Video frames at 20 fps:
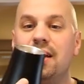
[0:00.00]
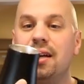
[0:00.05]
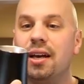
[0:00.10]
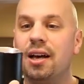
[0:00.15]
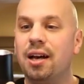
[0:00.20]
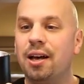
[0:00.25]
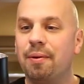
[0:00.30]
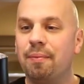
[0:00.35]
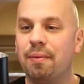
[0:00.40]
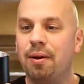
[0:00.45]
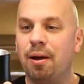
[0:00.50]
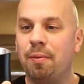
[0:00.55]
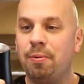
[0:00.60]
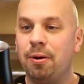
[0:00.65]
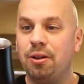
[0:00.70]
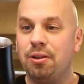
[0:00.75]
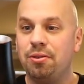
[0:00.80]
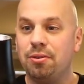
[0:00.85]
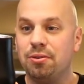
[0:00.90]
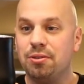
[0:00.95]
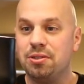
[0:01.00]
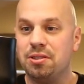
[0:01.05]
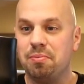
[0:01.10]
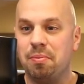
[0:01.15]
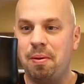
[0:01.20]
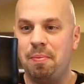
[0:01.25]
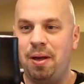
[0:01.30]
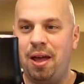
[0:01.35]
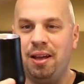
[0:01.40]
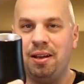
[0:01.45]
Um, I'll probably throw this in
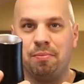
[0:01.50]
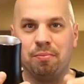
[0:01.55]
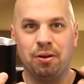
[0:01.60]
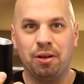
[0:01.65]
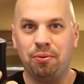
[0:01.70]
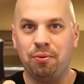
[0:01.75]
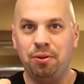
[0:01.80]
my bag and bring